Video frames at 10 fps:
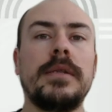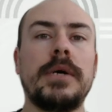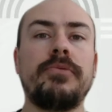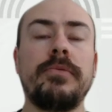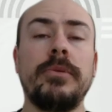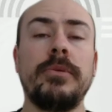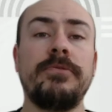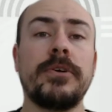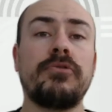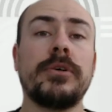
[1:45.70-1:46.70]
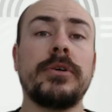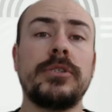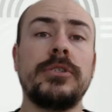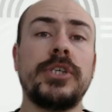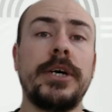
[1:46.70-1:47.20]
Now, if we move across
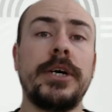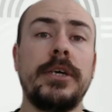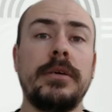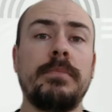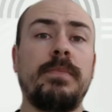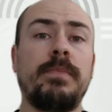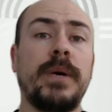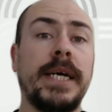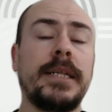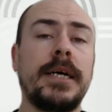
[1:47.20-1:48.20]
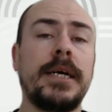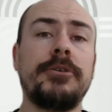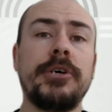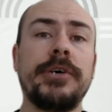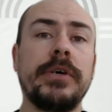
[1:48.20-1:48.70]
the journey by
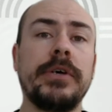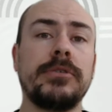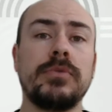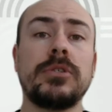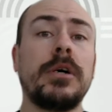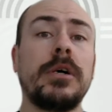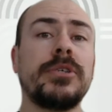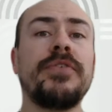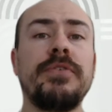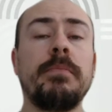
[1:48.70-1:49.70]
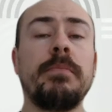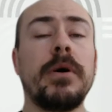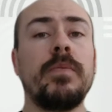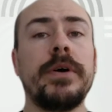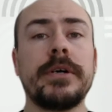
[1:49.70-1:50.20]
cloud area, so we'll start off with
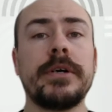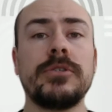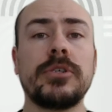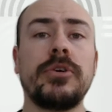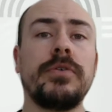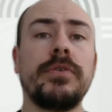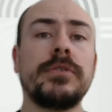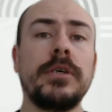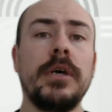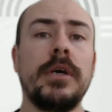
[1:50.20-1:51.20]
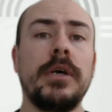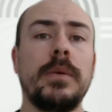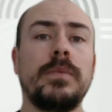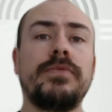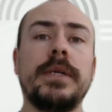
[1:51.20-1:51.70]
modern work and security,
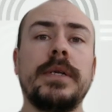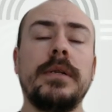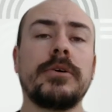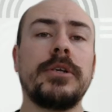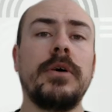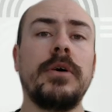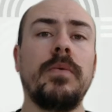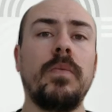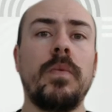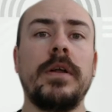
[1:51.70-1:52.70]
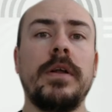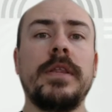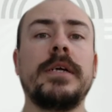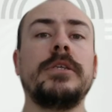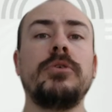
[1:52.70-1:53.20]
we're really looking at what
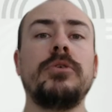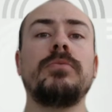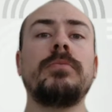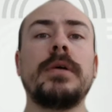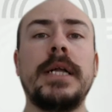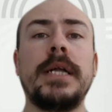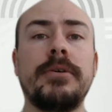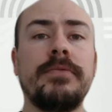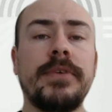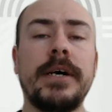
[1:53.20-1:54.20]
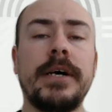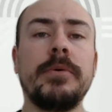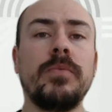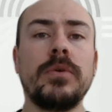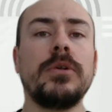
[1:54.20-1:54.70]
that new cloud
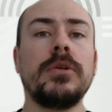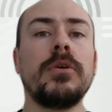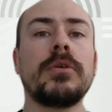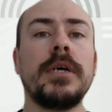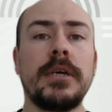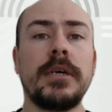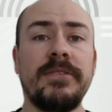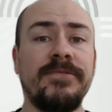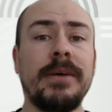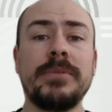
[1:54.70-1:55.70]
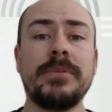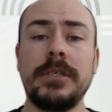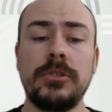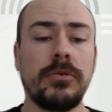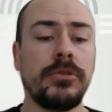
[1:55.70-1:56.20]
environment would look like for that
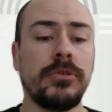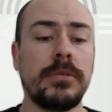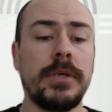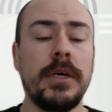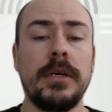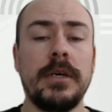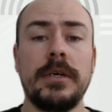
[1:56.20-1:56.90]
potential customer.